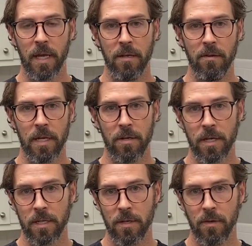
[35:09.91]
and you can
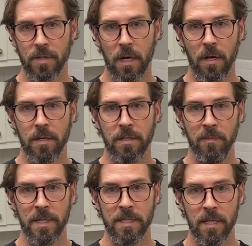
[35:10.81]
look at those on
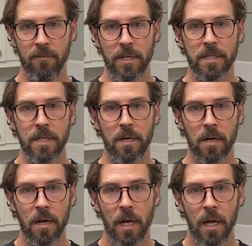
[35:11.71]
DPC
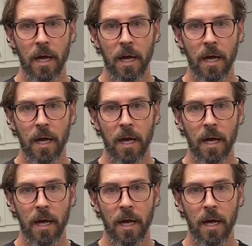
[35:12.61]
Frontier,